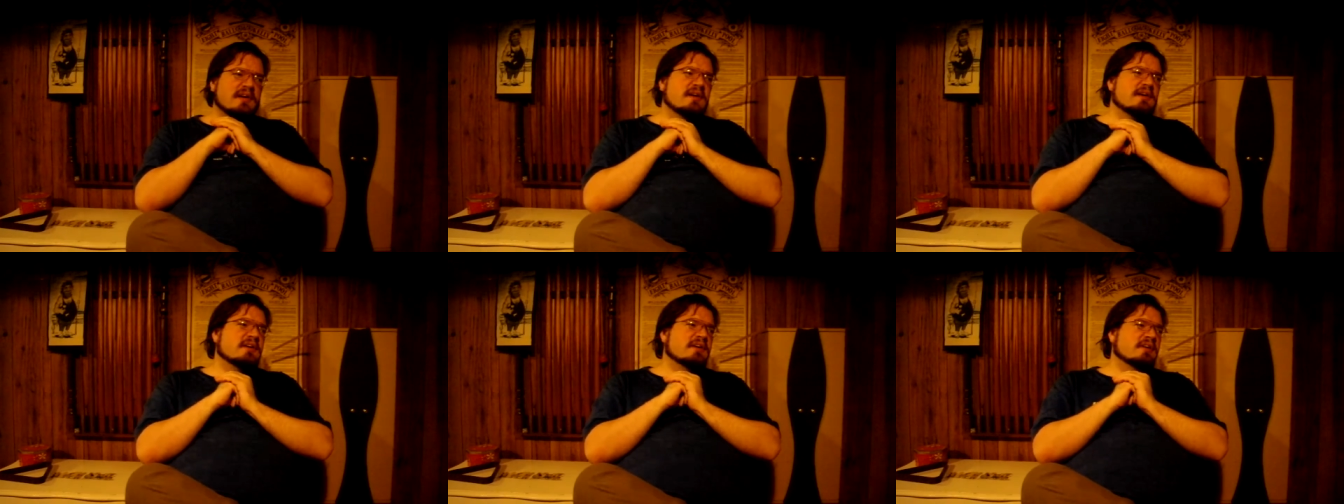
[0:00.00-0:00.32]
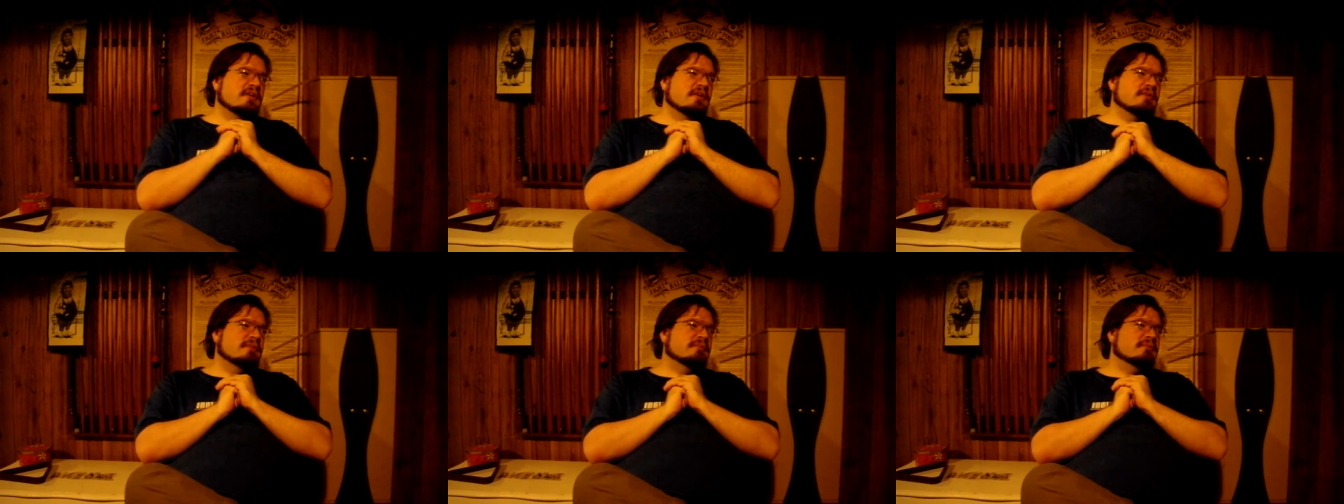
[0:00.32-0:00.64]
you
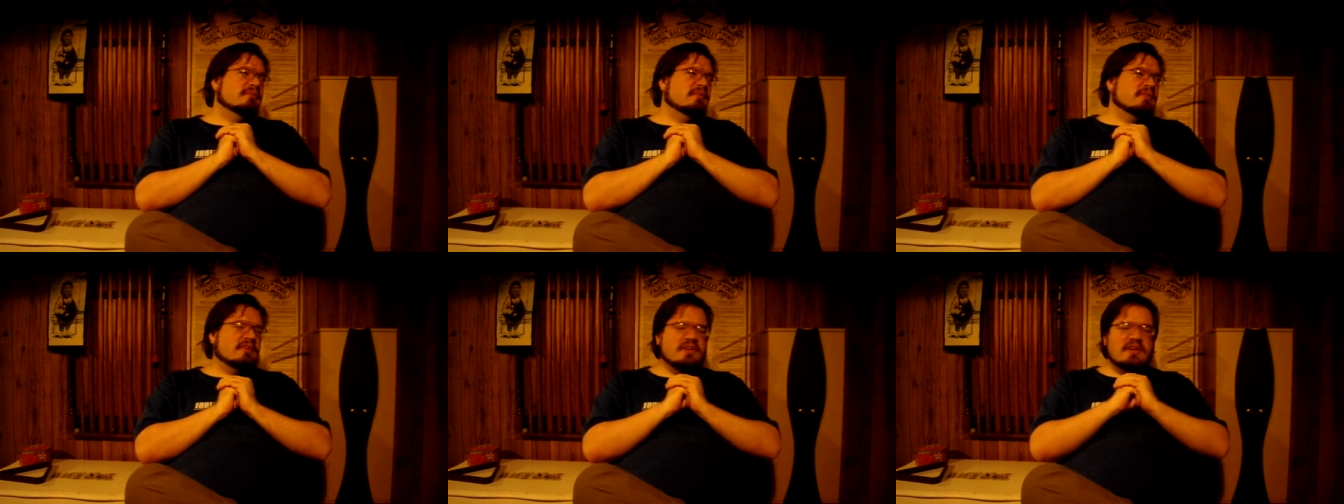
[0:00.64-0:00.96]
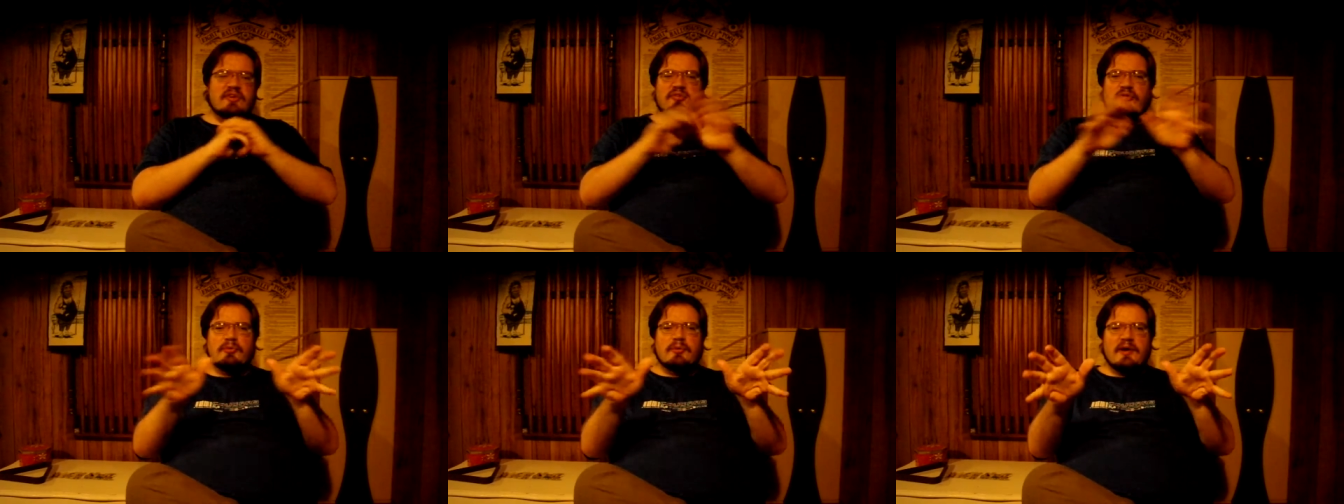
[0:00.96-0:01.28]
know,
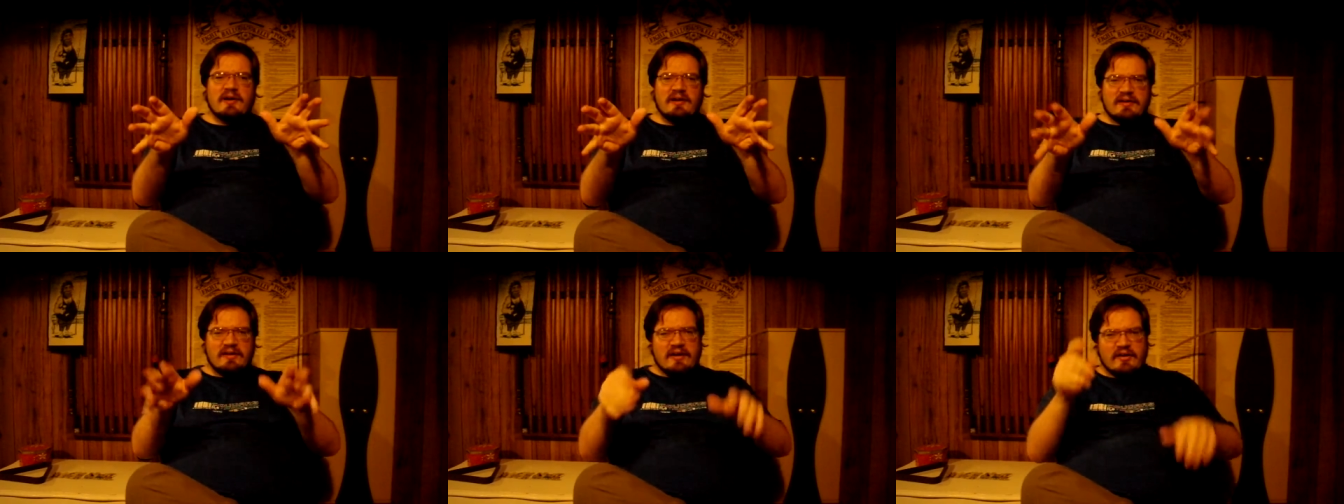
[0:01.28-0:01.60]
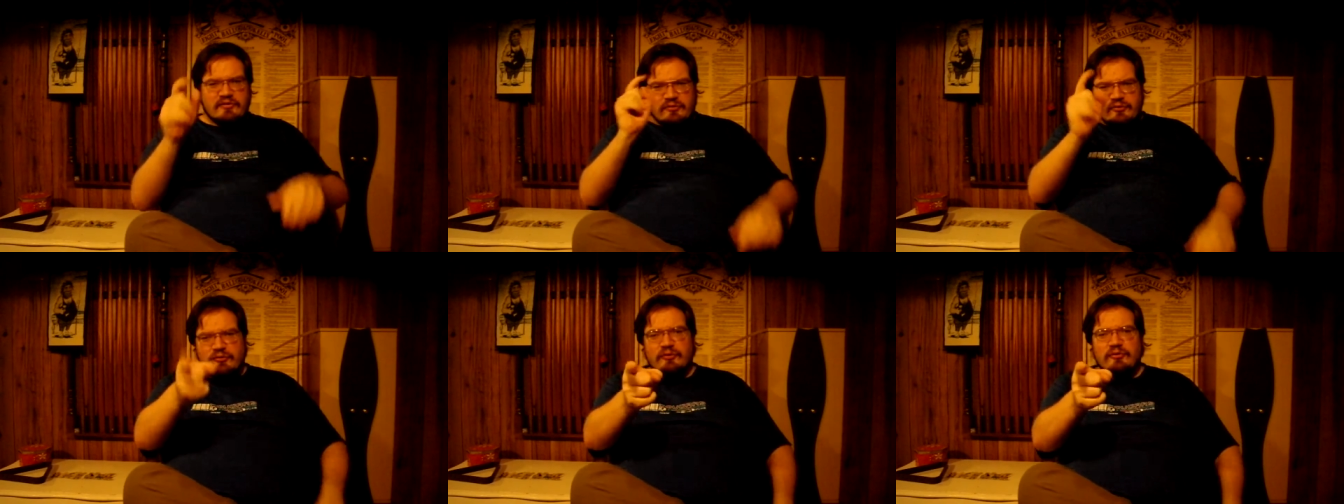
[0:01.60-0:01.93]
konnichiwa, guys.
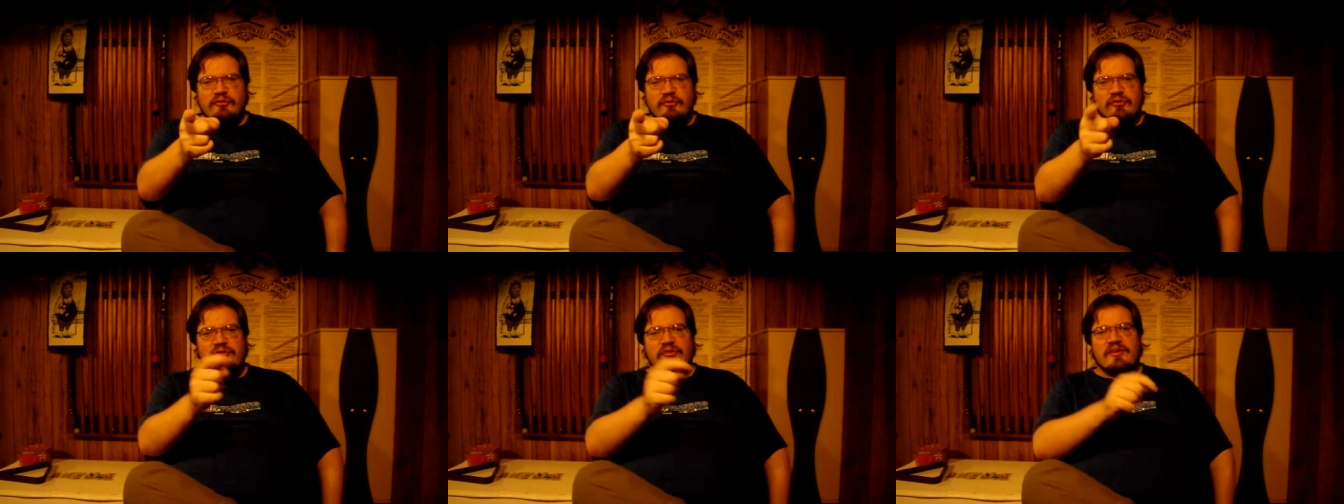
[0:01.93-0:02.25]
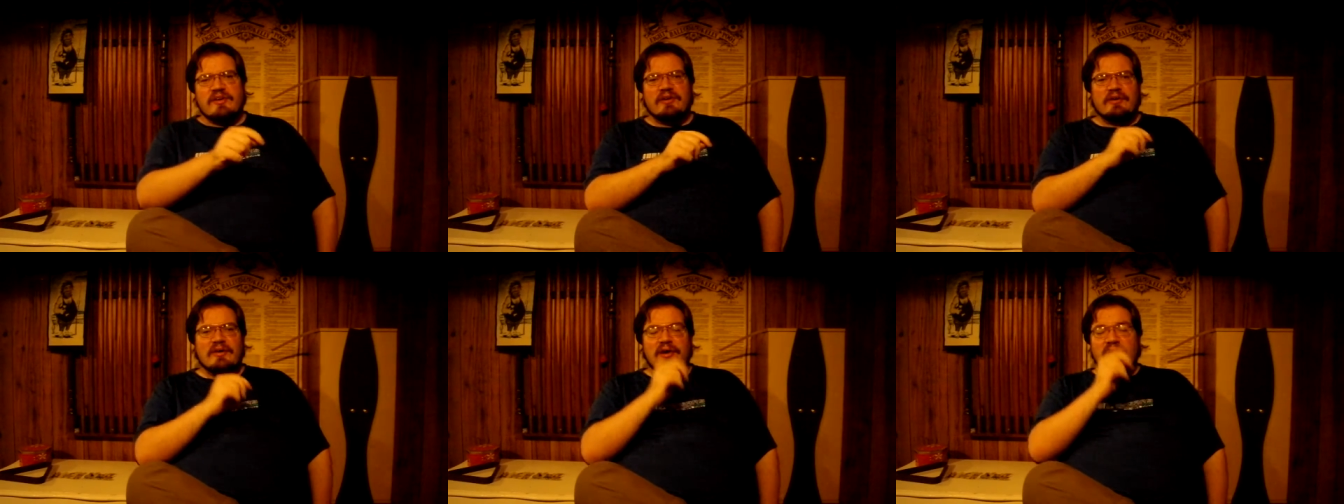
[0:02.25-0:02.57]
It's good to see
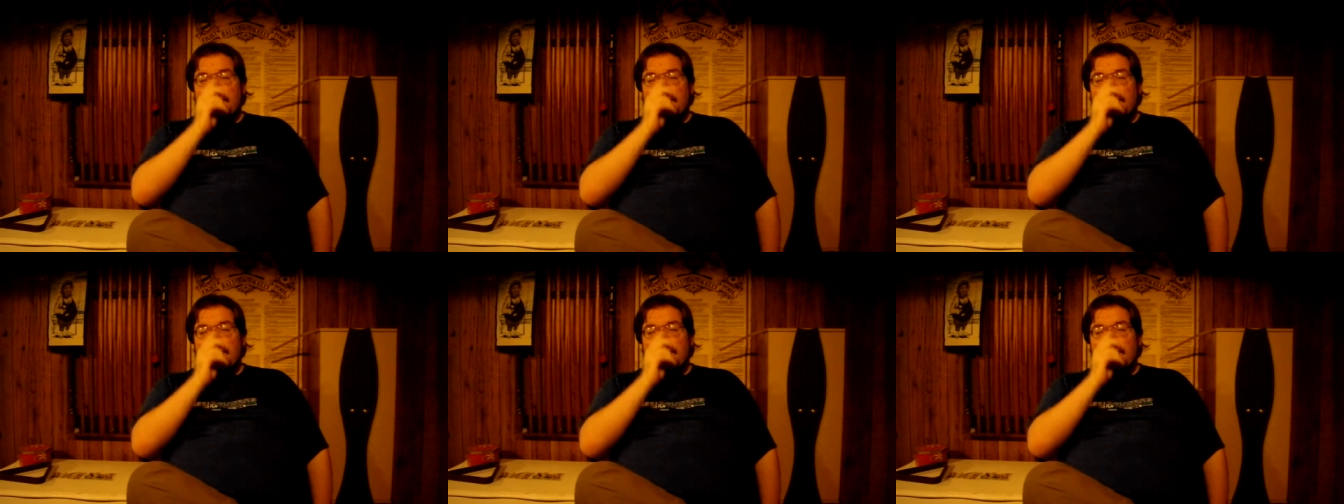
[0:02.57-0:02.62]
you.